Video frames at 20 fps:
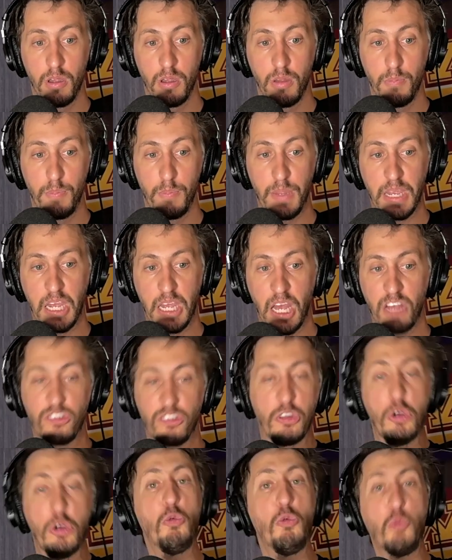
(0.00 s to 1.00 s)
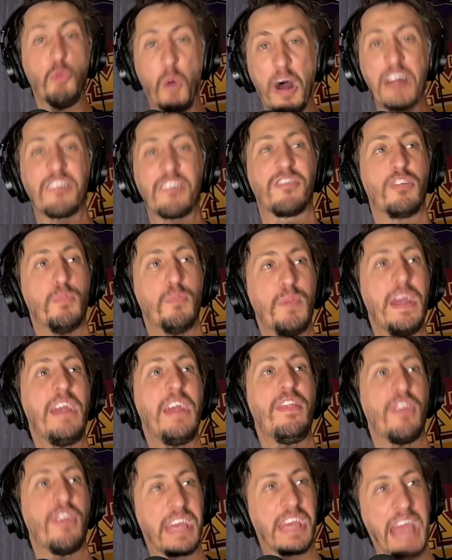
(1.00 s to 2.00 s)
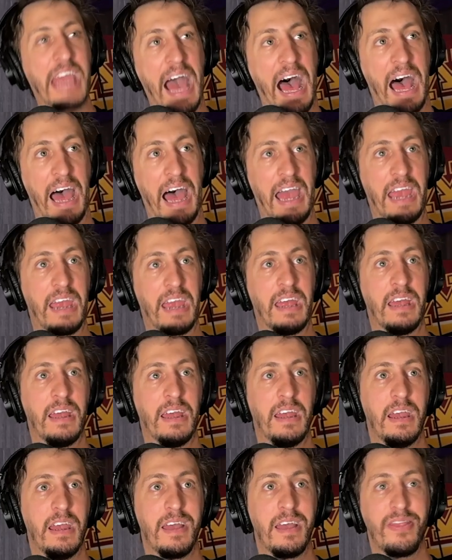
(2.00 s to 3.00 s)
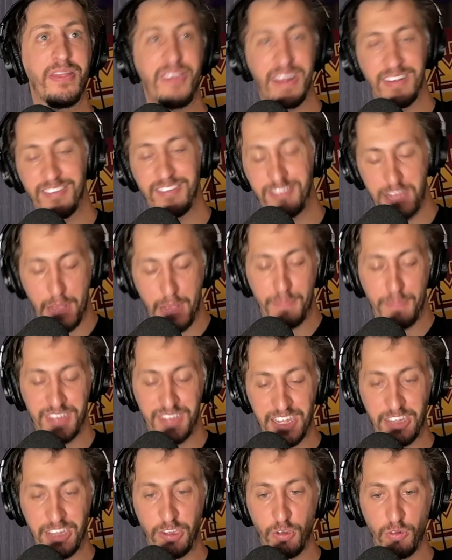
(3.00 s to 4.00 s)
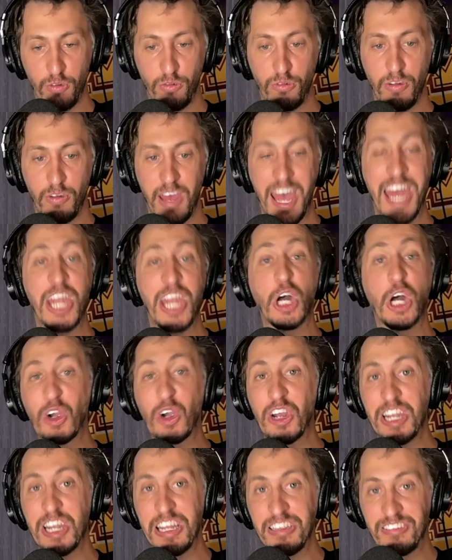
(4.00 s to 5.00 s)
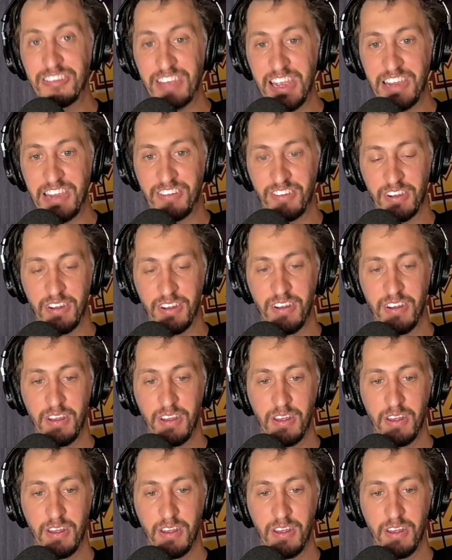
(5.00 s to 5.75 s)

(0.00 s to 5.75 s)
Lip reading: Because who wants to be the guy that steps into an organization